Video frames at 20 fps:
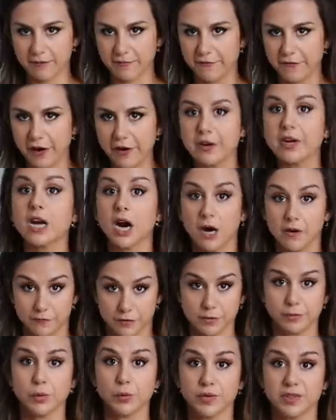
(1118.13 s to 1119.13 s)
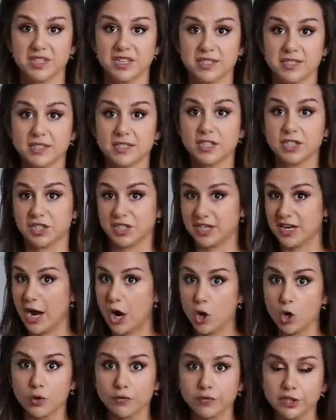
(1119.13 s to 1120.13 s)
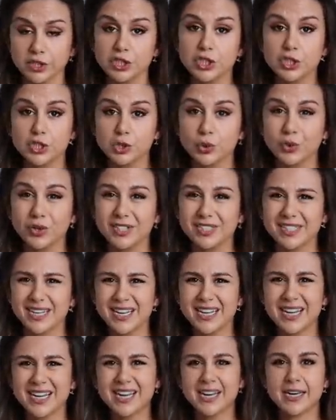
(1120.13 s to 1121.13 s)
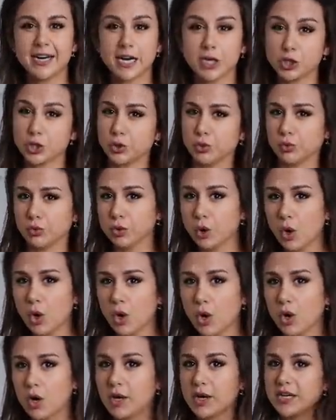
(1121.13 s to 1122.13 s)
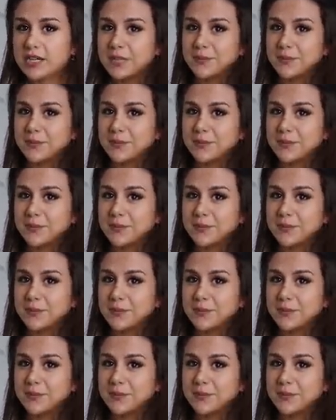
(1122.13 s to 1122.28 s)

I'm very comfortable with this. It's not overly short, not too long.